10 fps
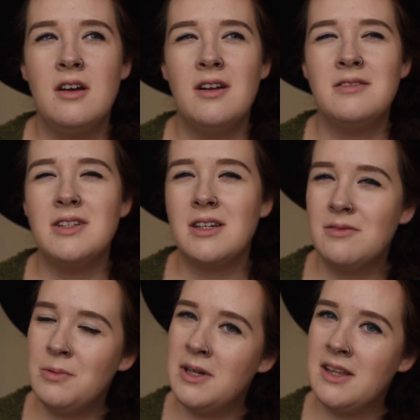And I was like,
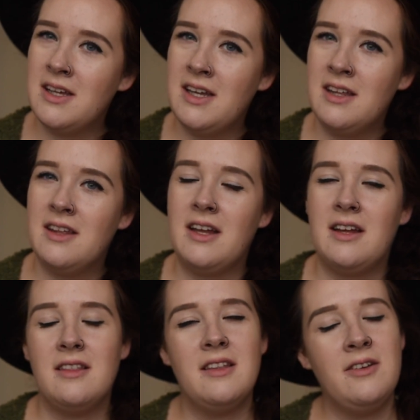really?
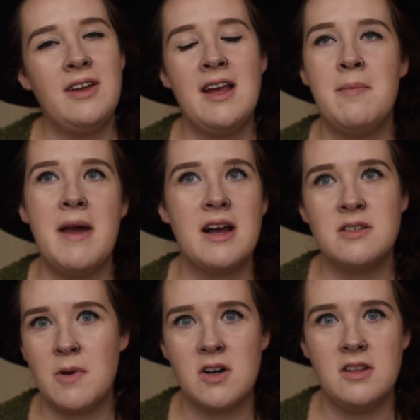Like, you can't pack
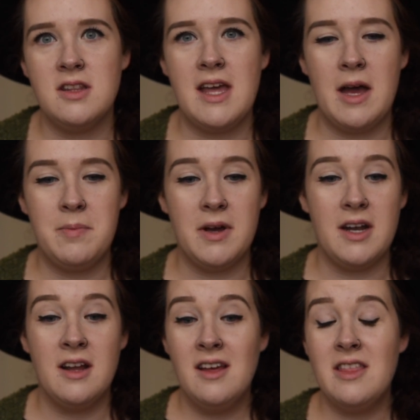smarter than that,
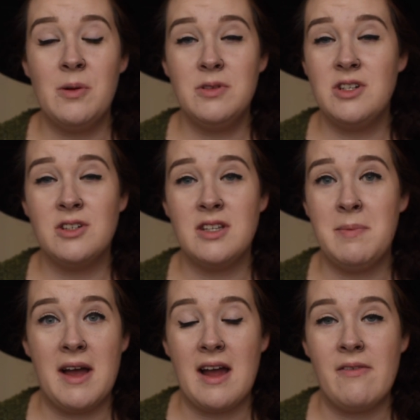but they will seriously
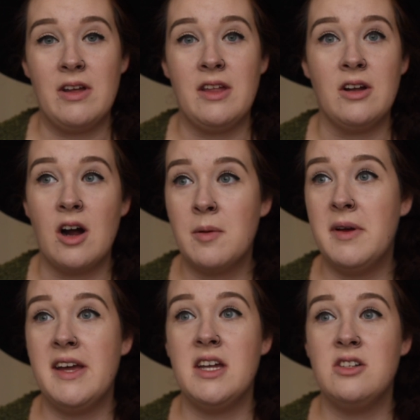pack everything.
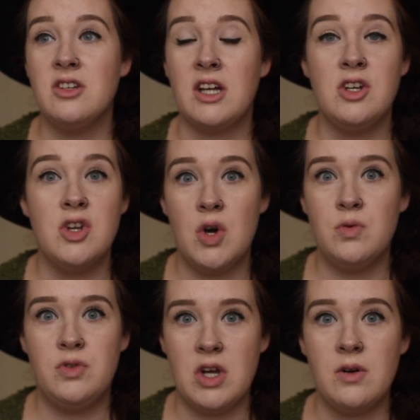Garbage, like,
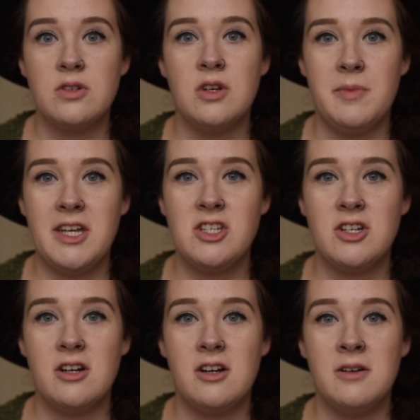no joke. So make
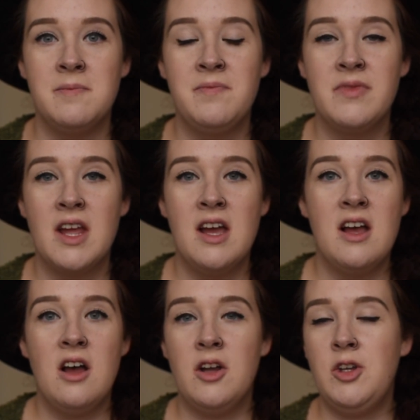sure
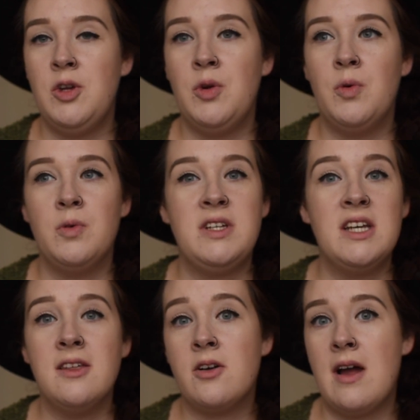you
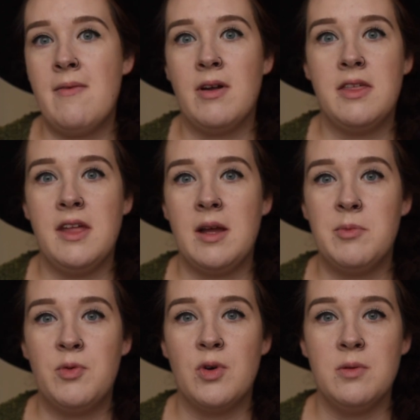declutter everything
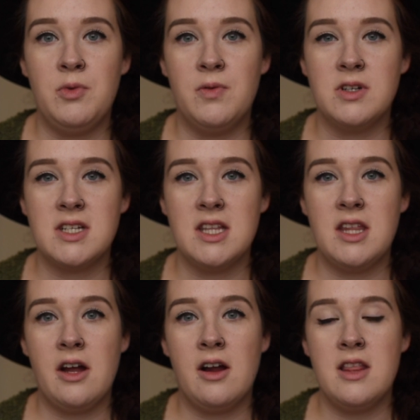before the movers get
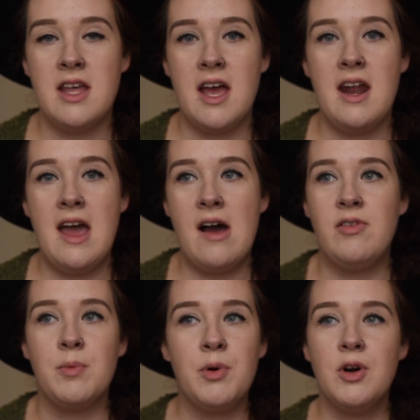there, and then have
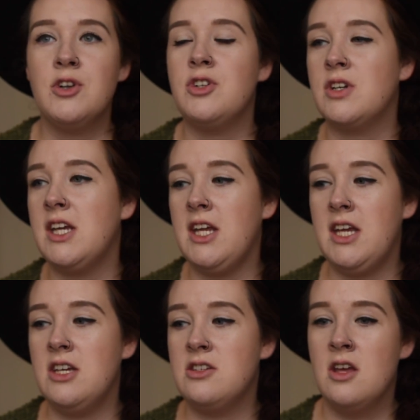your purse, your
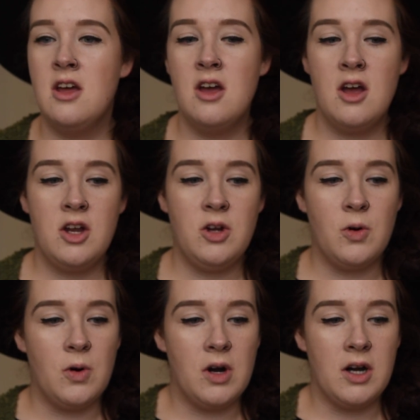keys,
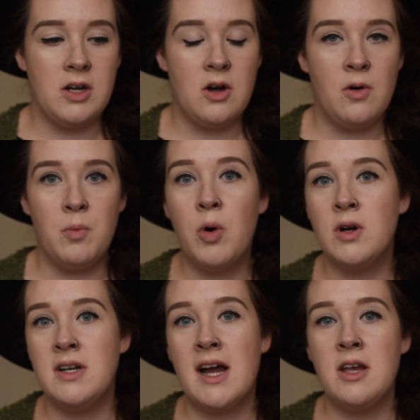your,
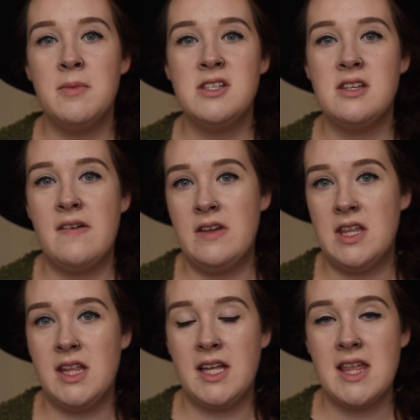important documents and
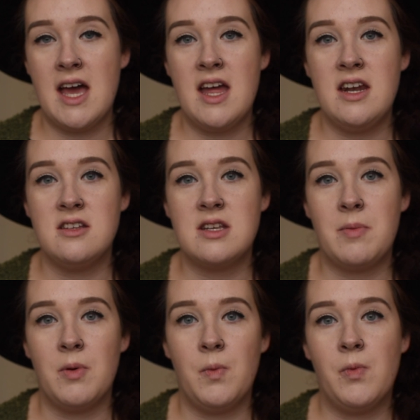everything like that in a
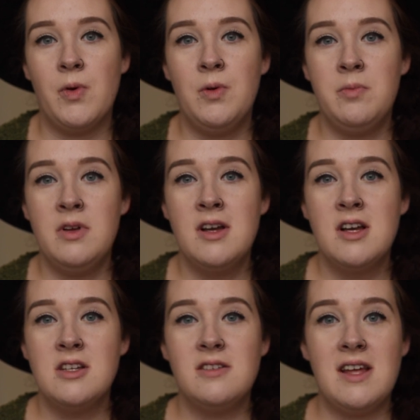separate room,
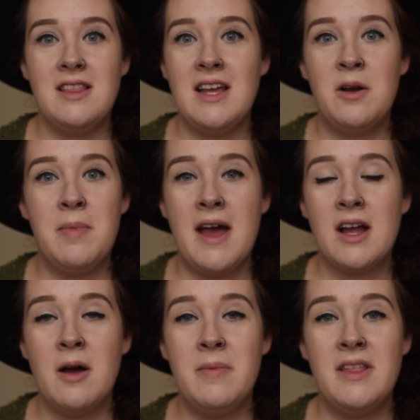so then they don't
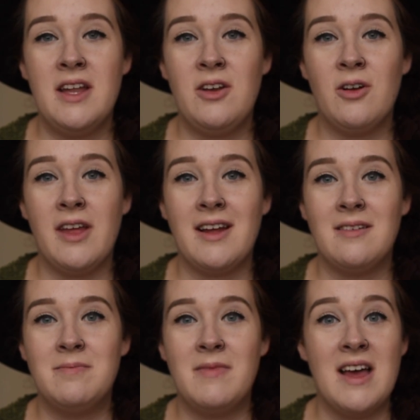pack up and then you're
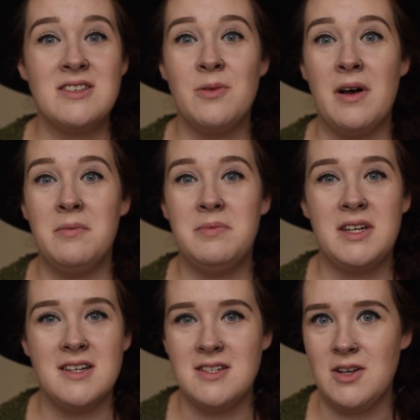like SOL,
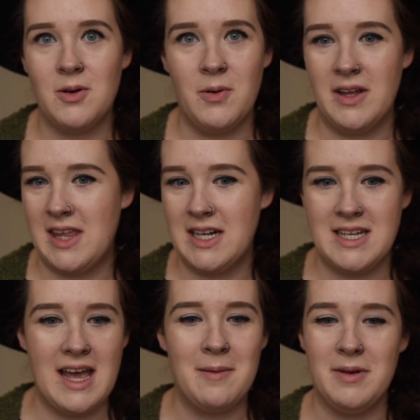because you don't want that
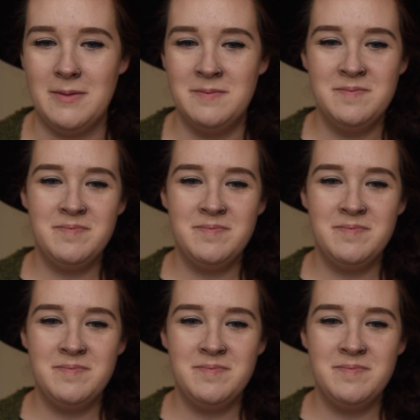to happen.